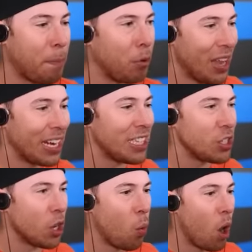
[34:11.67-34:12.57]
apple. Next,
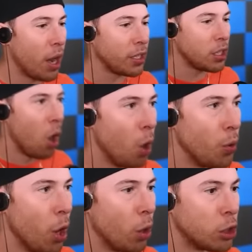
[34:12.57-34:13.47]
he's gonna want... Oh,
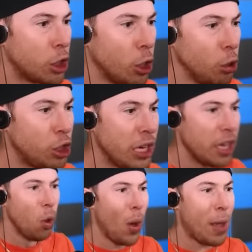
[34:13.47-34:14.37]
no.
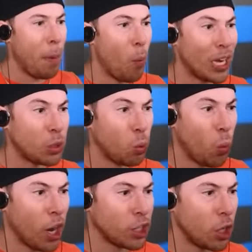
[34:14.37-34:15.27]
Sushi. Wait, but which...
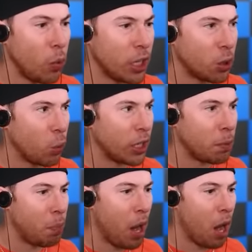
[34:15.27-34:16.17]
Where's it? Which... Which...